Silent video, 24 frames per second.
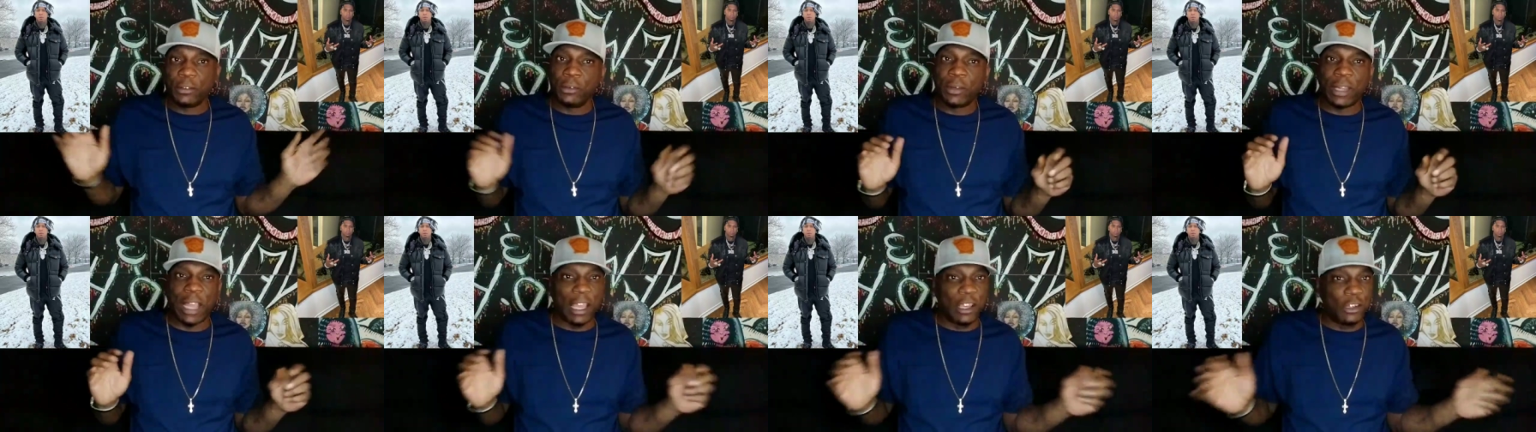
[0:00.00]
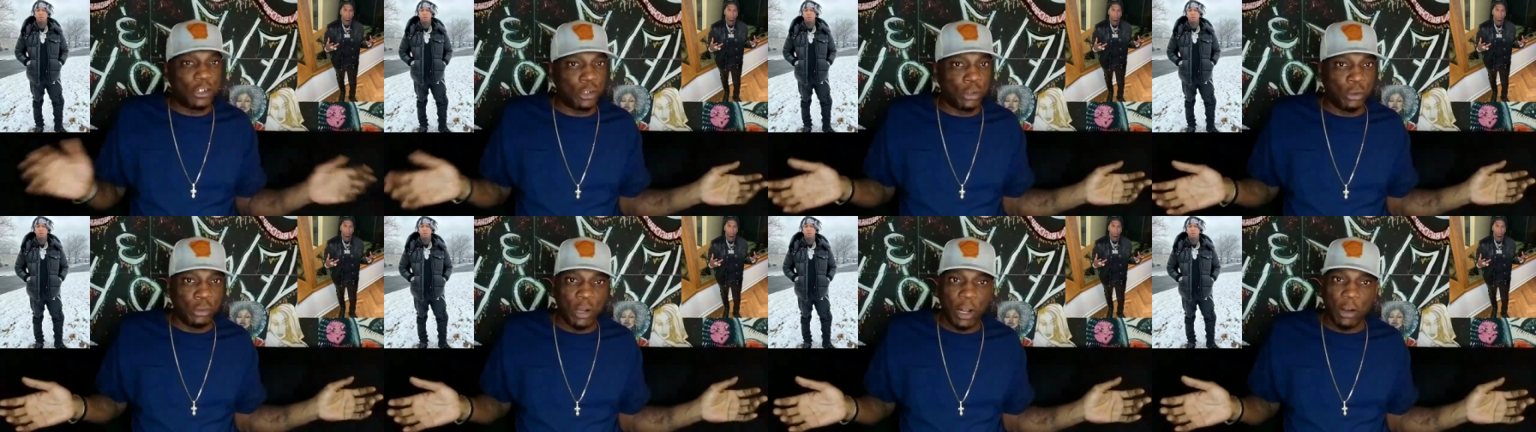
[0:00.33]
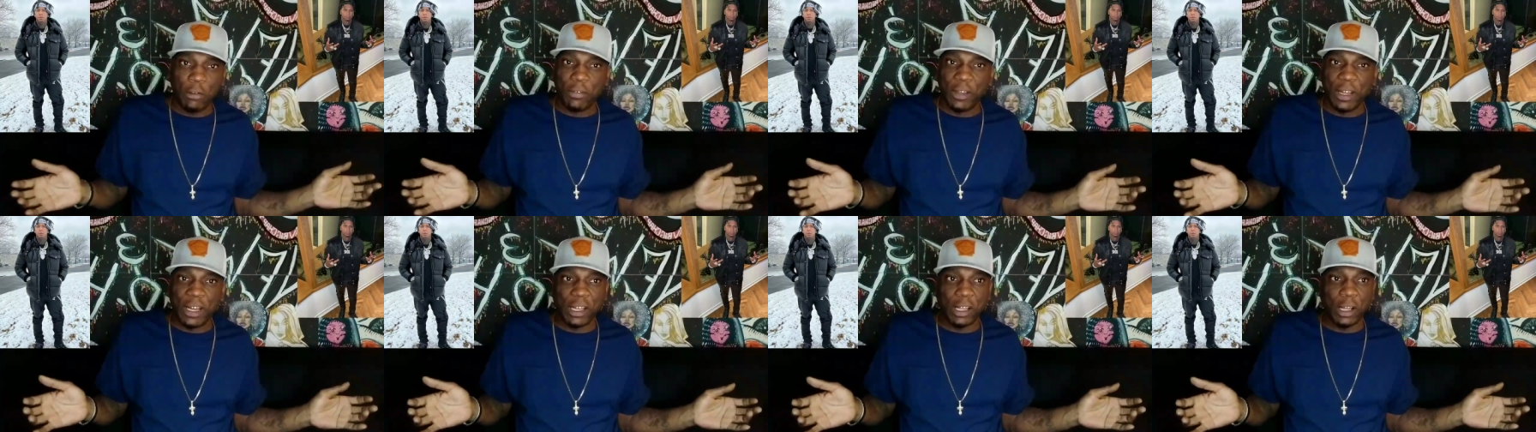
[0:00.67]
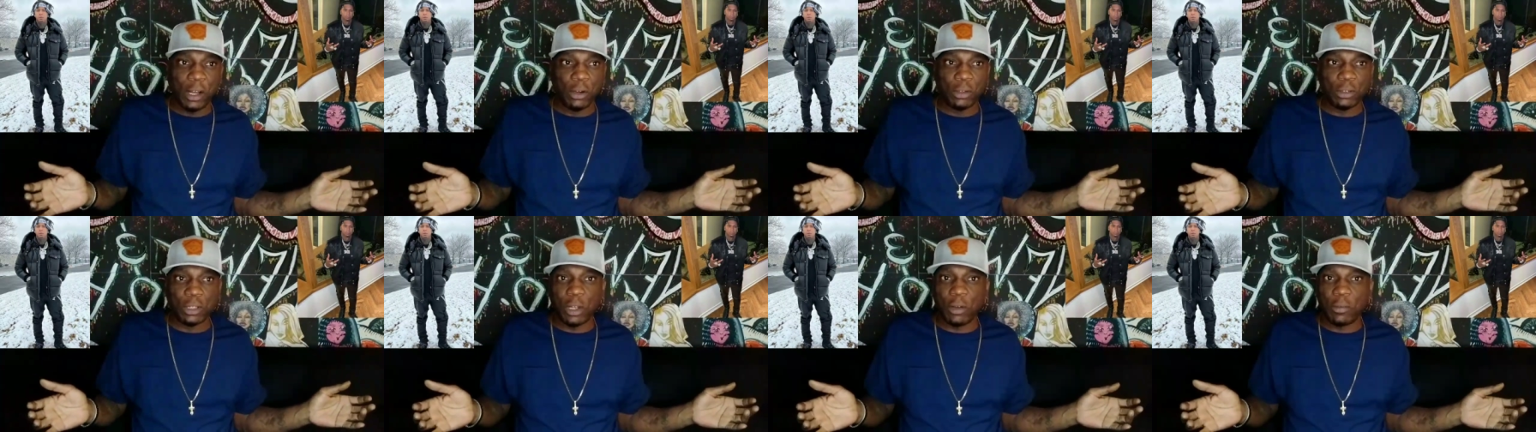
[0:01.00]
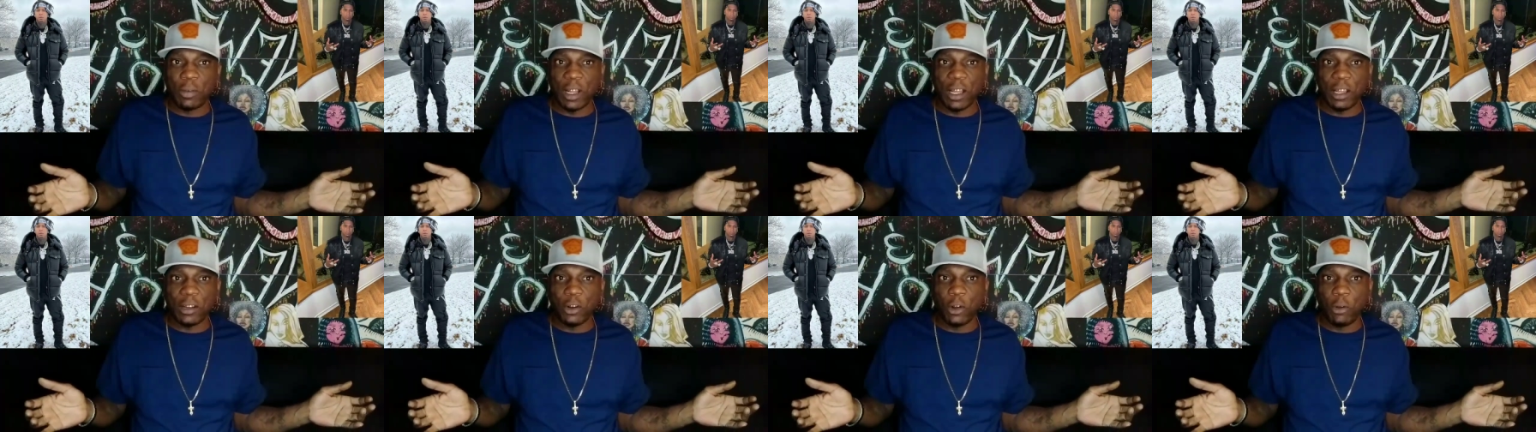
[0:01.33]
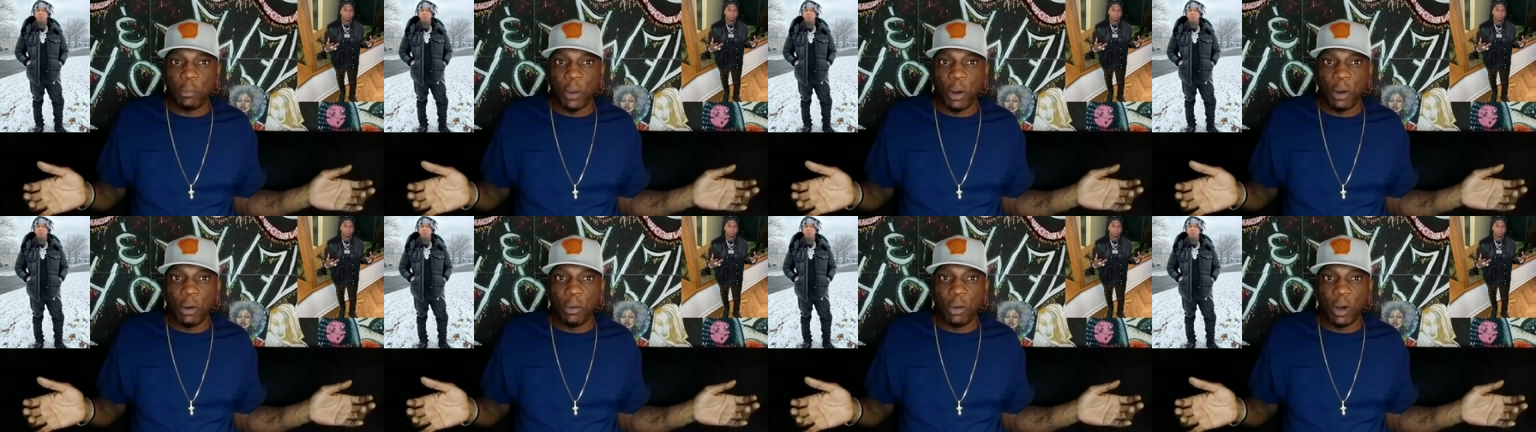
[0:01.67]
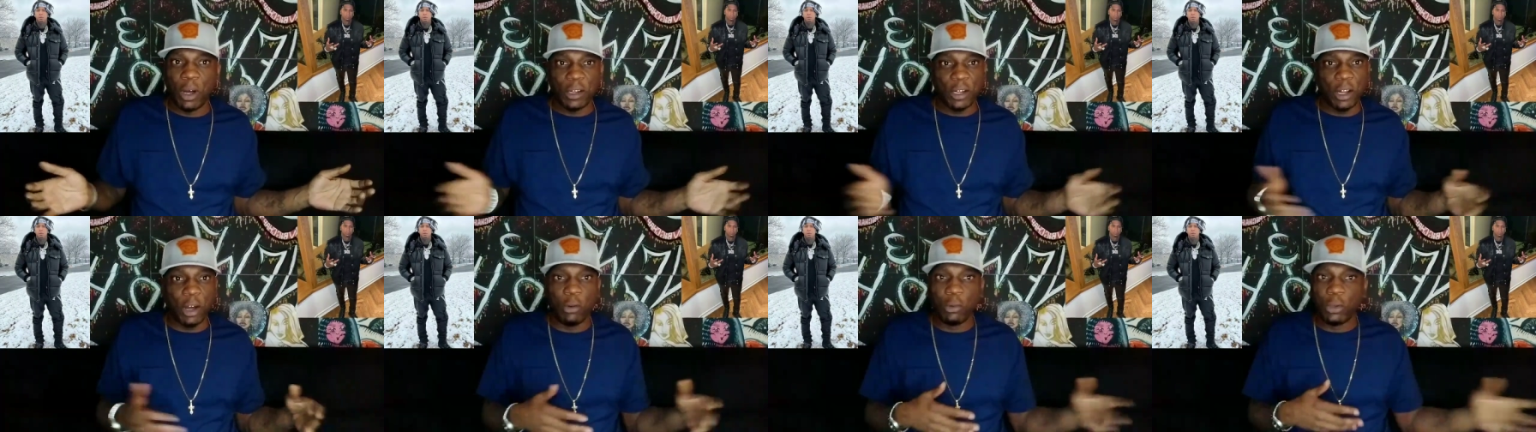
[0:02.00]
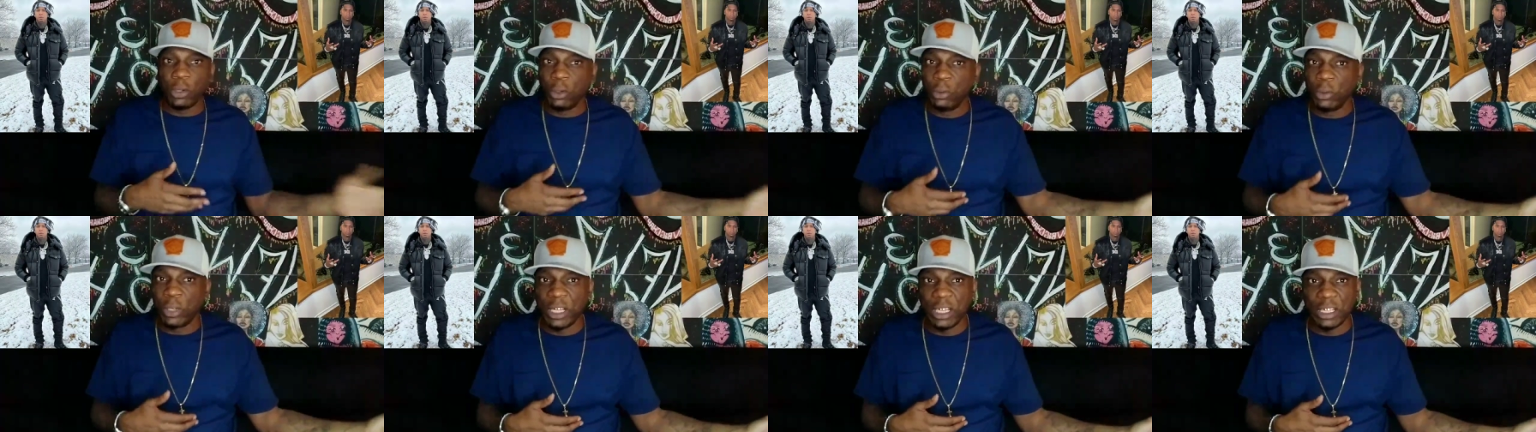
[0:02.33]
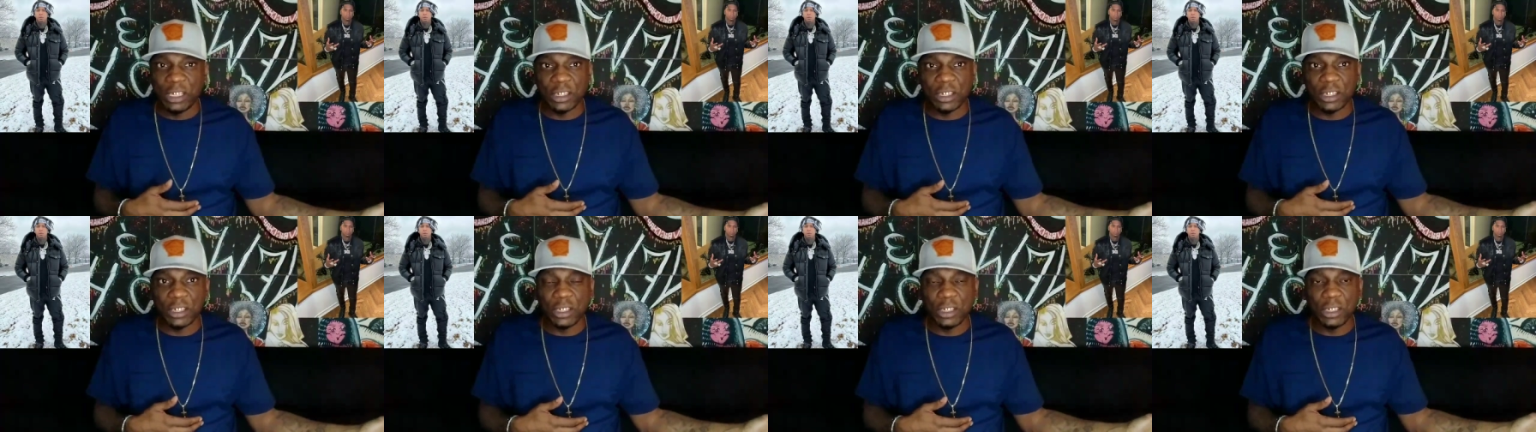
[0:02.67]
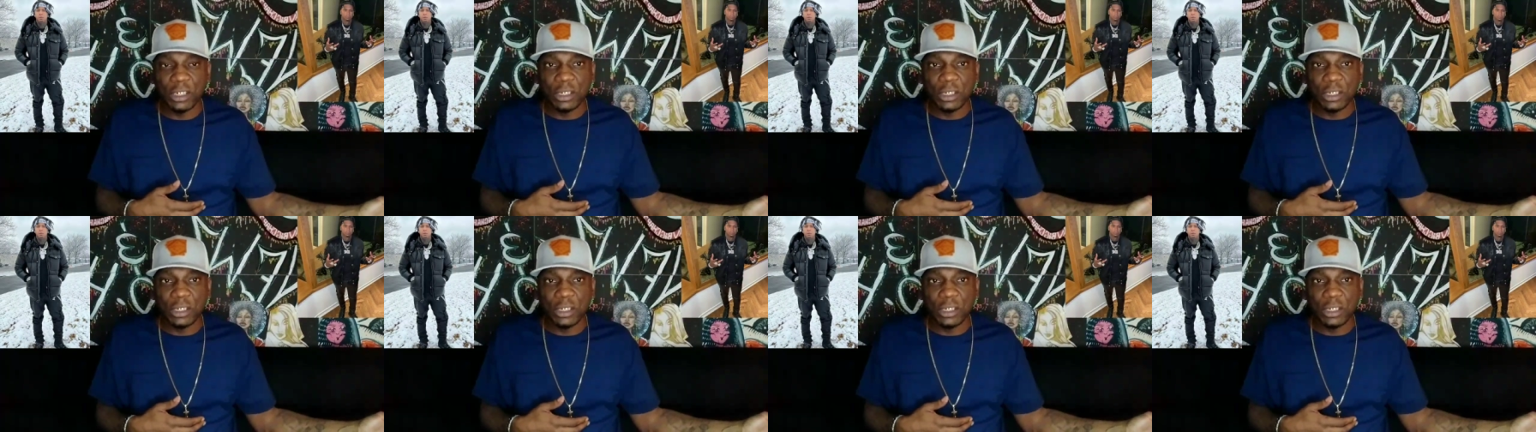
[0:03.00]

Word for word: you can't shoot no videos over there no more. Don't do this.